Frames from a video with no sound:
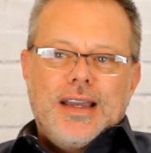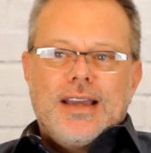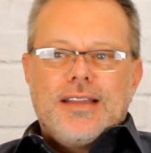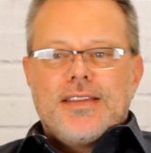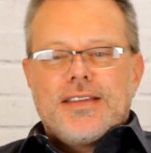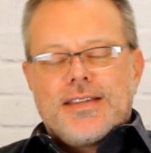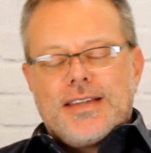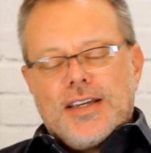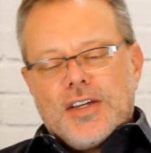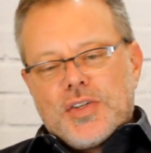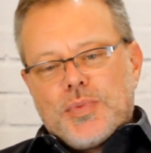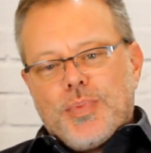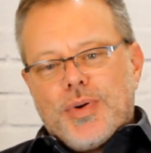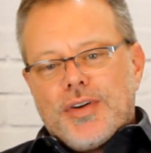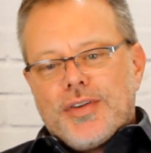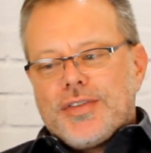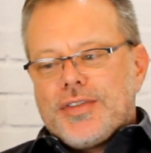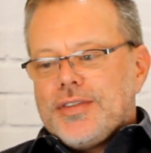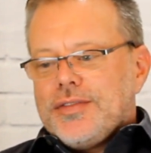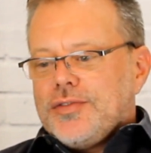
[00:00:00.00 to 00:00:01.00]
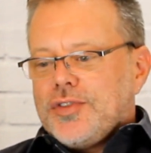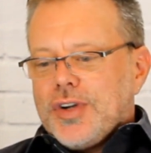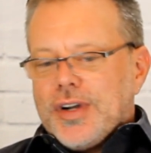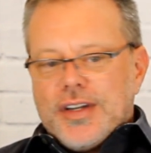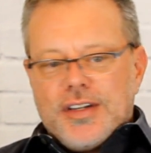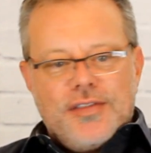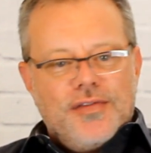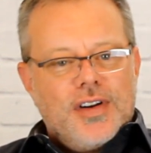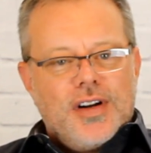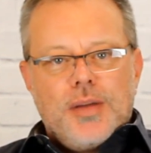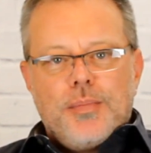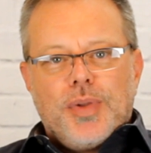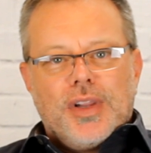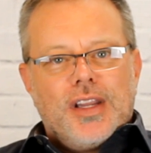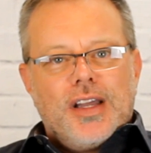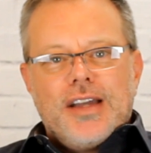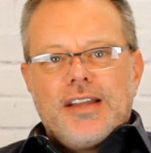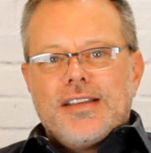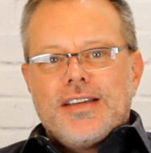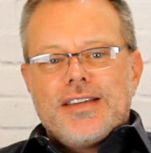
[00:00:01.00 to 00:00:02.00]
And the salesperson tried to very
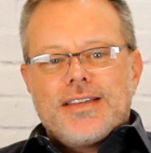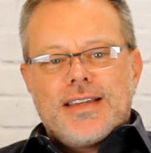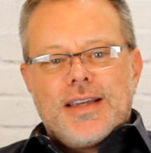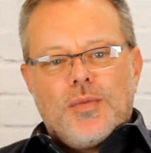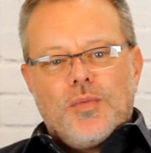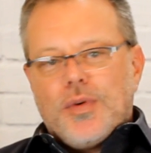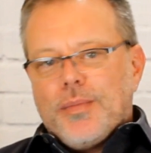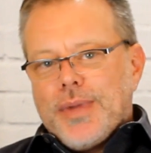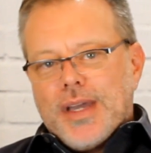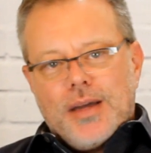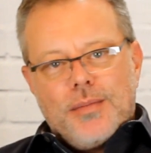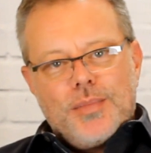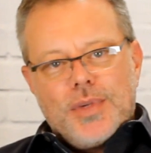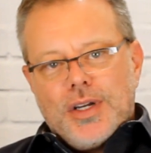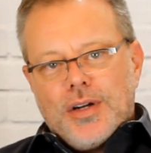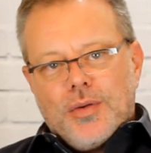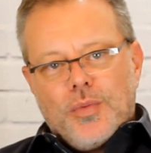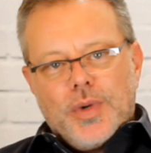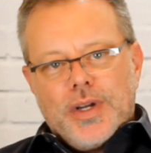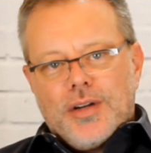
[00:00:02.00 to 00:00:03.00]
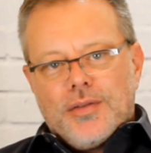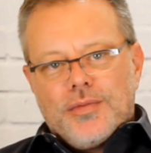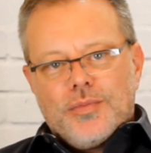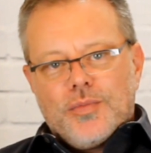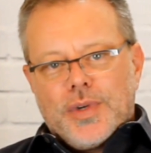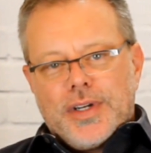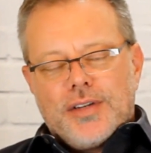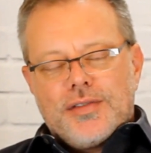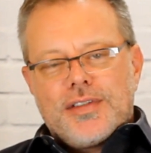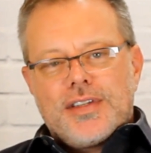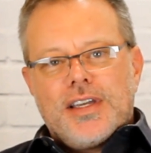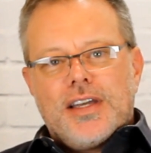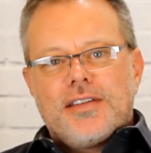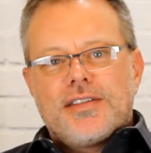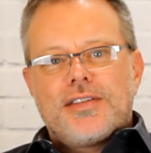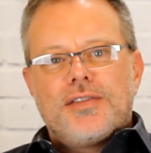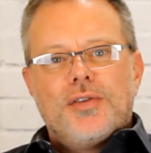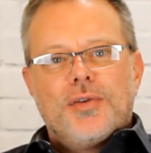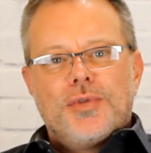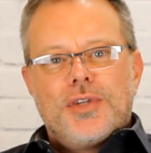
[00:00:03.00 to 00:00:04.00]
politely say, well, ma'am, we don't sell
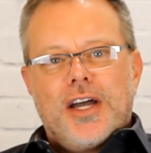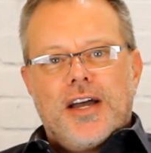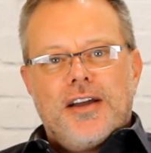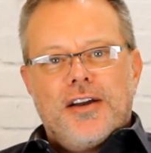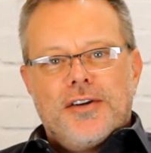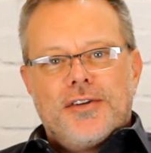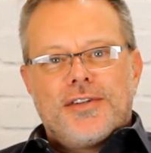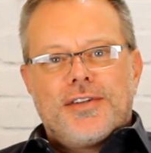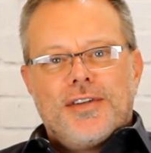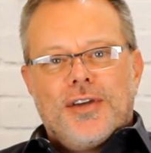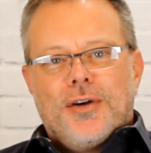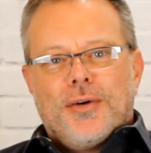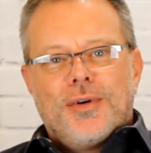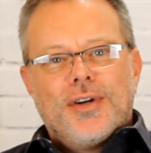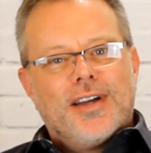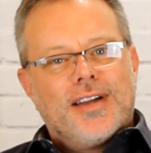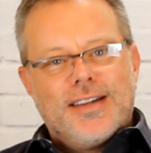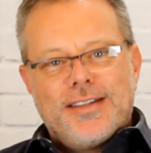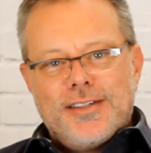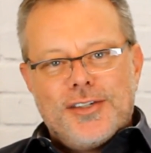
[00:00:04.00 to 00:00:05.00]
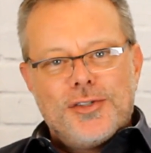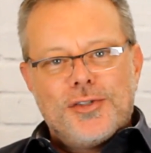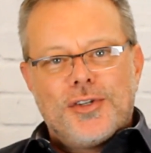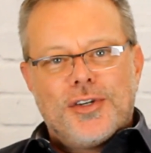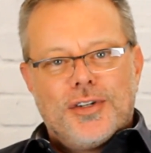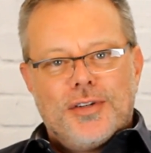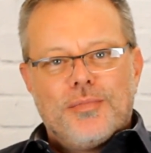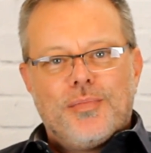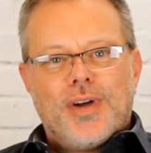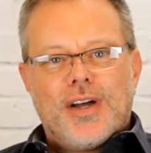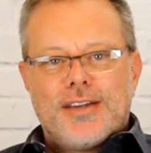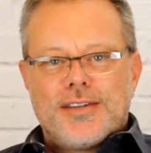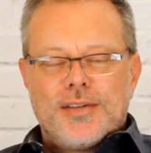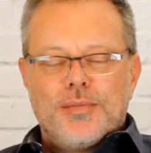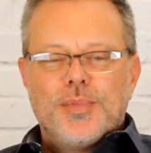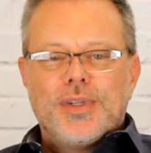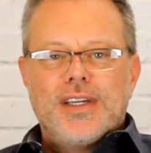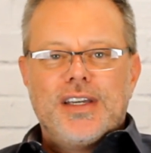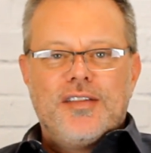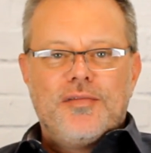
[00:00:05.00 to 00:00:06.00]
snow tires, so you couldn't
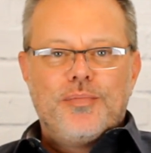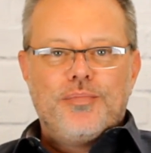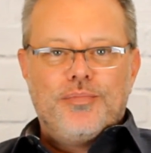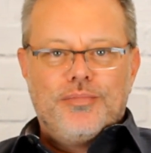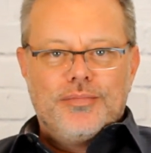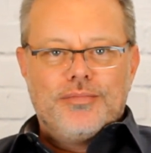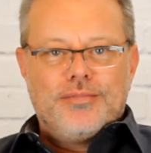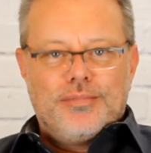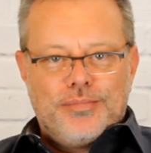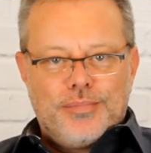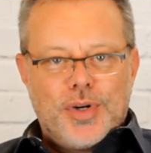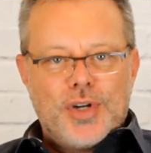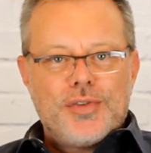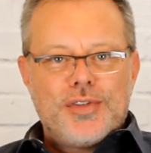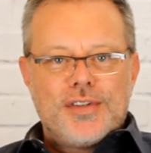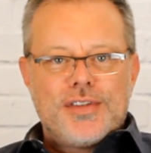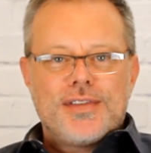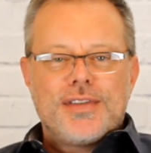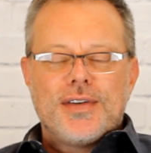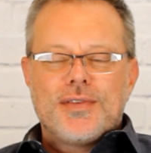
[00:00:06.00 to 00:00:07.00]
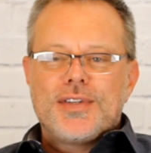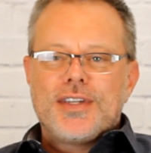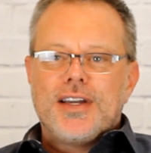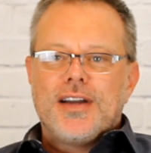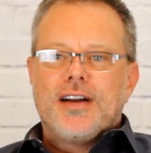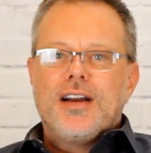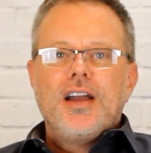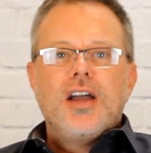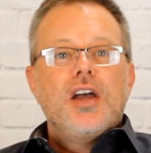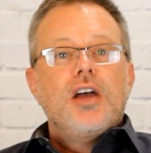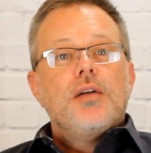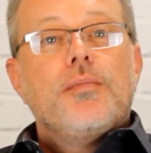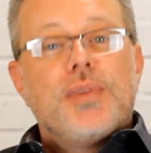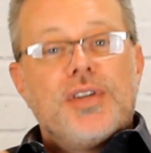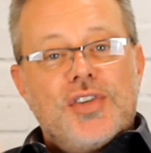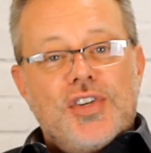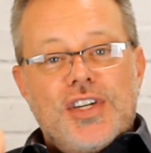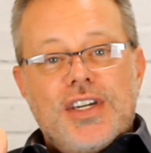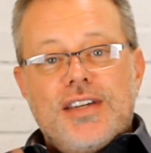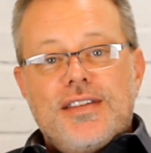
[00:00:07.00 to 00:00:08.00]
possibly have purchased those here.
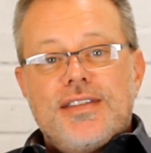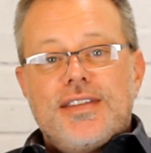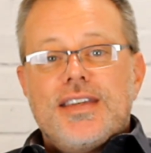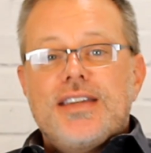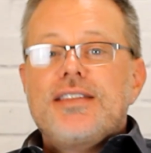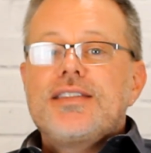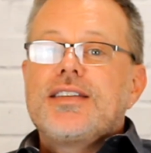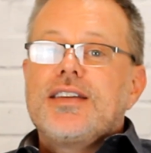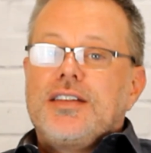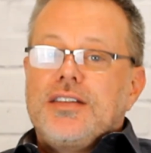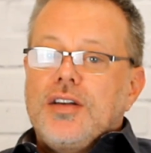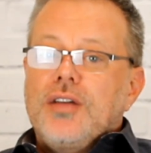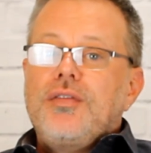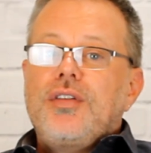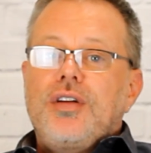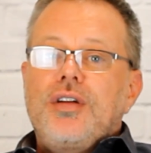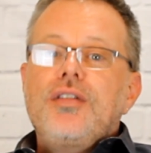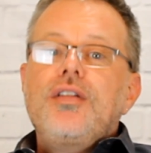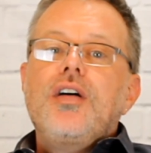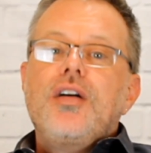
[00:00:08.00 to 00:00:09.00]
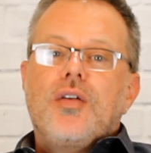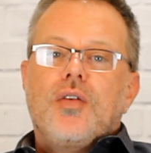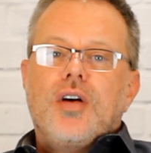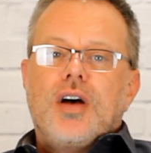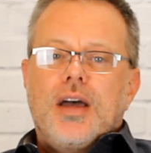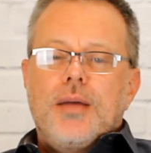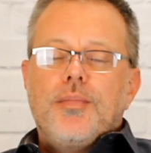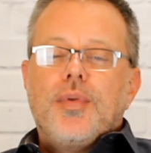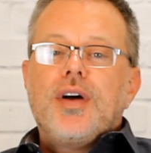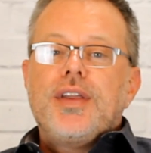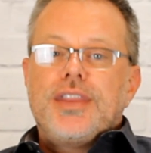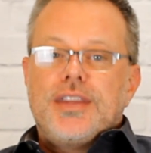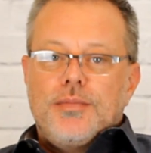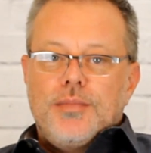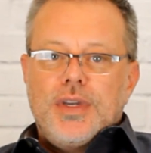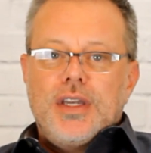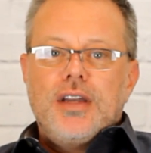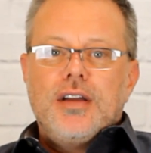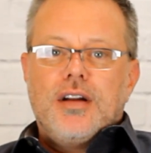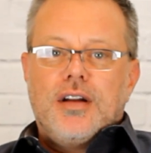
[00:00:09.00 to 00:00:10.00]
But she insisted, no, I bought
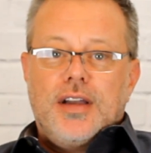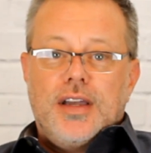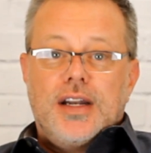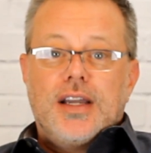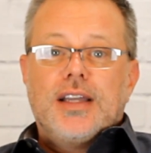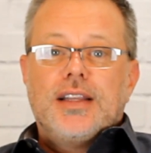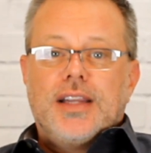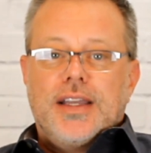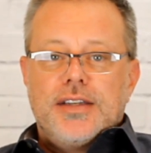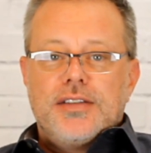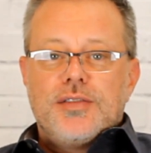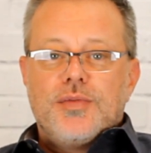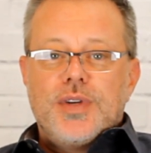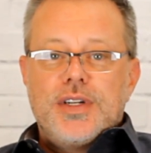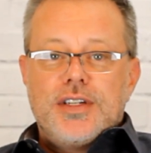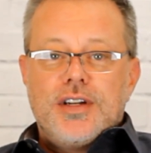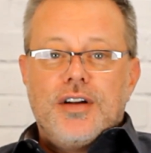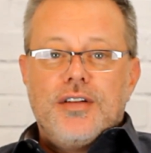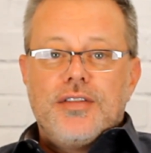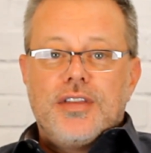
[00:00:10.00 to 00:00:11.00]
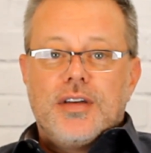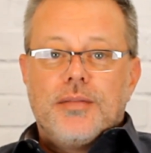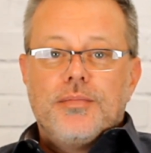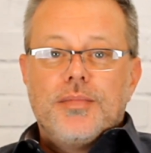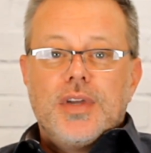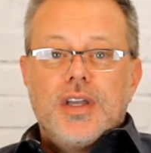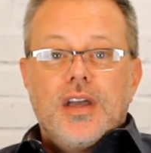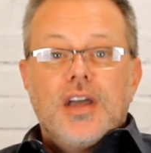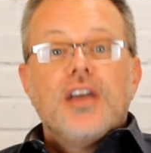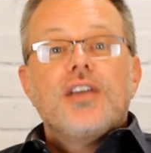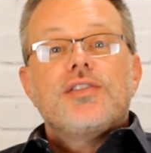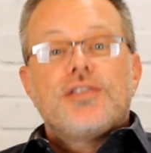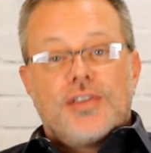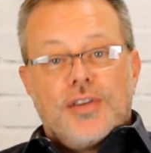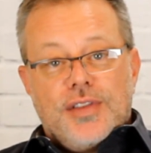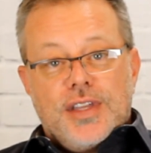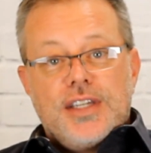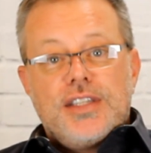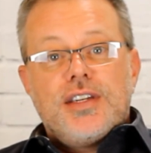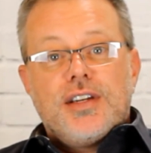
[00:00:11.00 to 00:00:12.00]
them here and I'd like to return them.
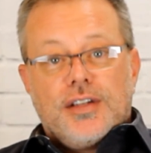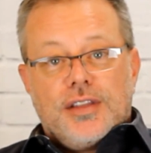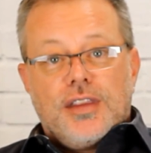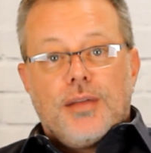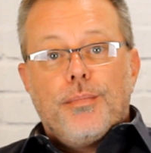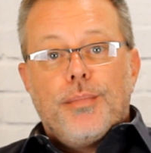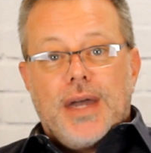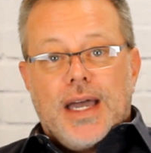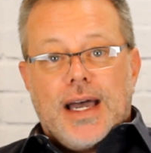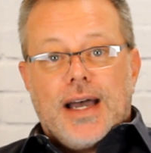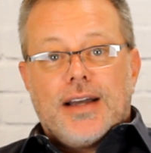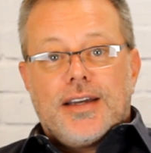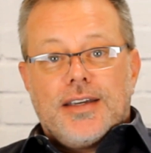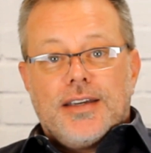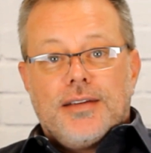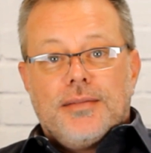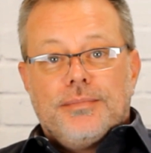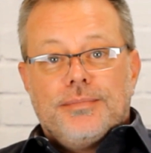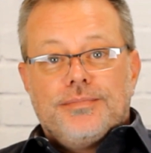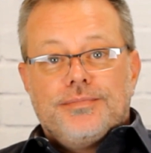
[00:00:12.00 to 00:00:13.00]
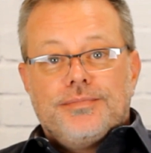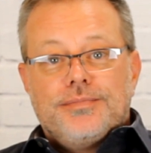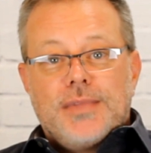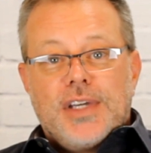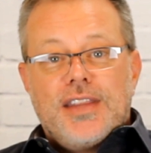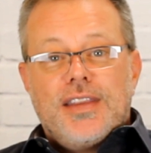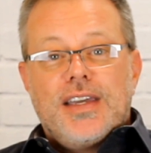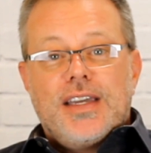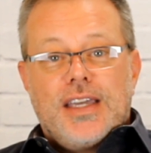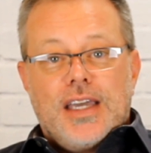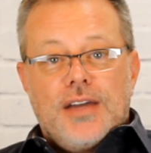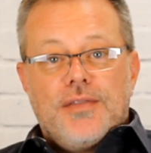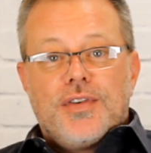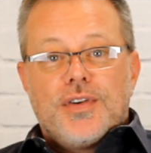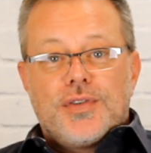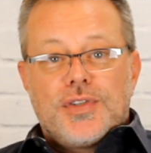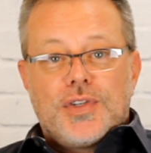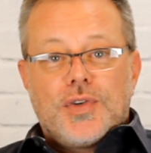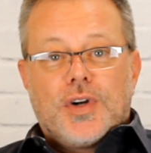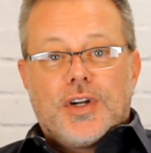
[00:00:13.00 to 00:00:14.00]
So they took them back and they gave
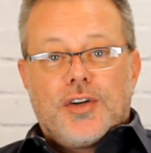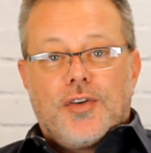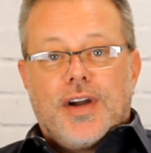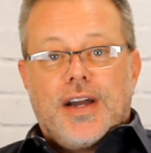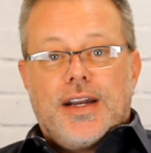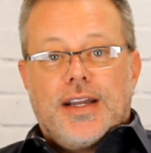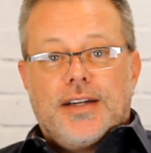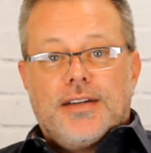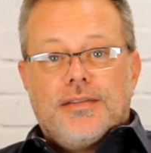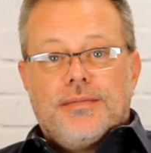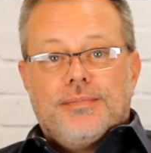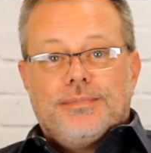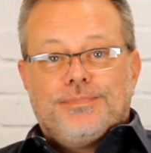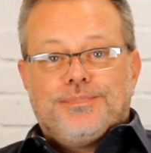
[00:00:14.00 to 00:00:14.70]
her store credit.